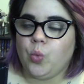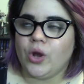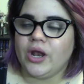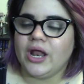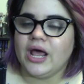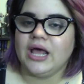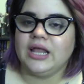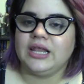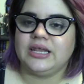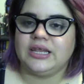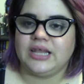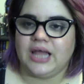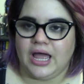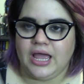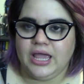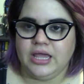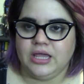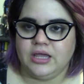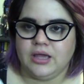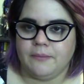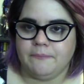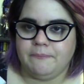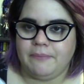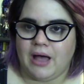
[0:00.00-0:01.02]
what I
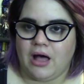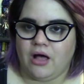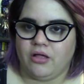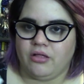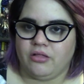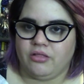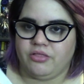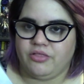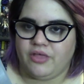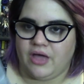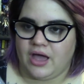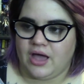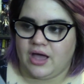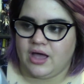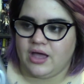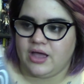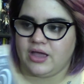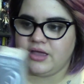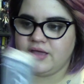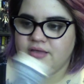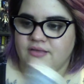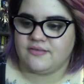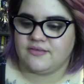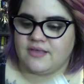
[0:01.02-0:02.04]
like about
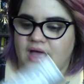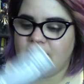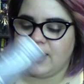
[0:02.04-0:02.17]
that is